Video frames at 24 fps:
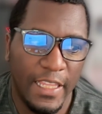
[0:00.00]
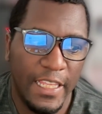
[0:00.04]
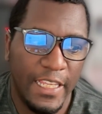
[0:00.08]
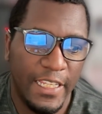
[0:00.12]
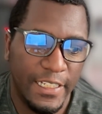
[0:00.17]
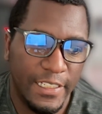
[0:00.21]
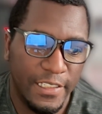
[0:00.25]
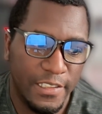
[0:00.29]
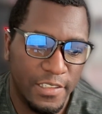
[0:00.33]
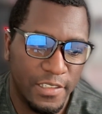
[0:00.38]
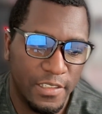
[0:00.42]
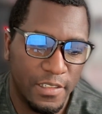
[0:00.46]

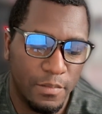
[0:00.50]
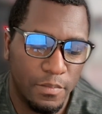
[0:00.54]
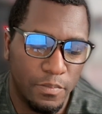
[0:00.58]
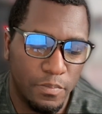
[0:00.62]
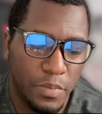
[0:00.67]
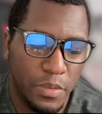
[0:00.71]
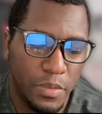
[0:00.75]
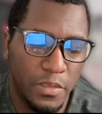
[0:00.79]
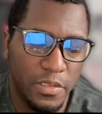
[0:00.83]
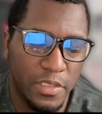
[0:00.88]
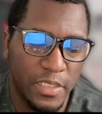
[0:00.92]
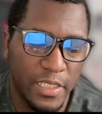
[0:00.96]

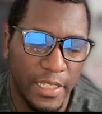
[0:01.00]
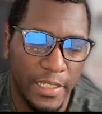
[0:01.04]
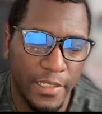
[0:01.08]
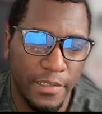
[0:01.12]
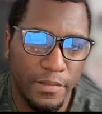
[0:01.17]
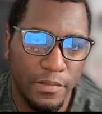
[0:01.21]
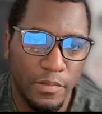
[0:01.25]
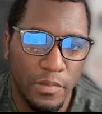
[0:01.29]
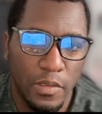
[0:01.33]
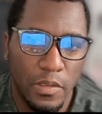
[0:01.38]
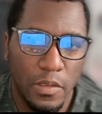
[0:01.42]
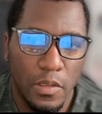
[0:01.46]
elitist per
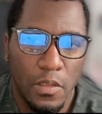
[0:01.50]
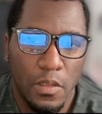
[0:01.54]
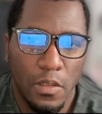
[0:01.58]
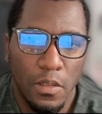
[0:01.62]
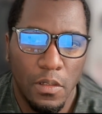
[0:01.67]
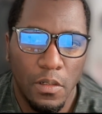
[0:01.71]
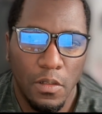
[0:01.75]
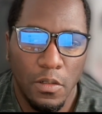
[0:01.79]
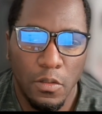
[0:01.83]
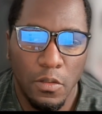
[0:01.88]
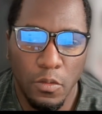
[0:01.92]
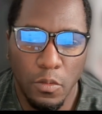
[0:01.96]
se,
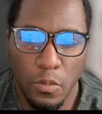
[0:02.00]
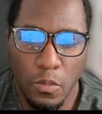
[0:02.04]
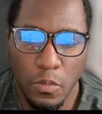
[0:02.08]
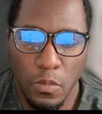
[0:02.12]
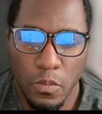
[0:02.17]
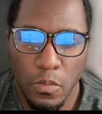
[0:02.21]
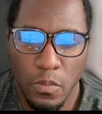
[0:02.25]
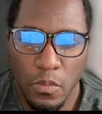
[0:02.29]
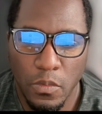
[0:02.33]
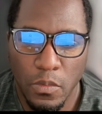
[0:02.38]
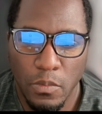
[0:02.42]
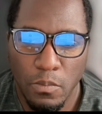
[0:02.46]

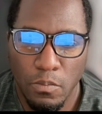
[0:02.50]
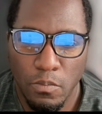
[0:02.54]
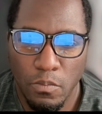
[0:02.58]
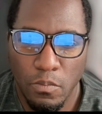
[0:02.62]
who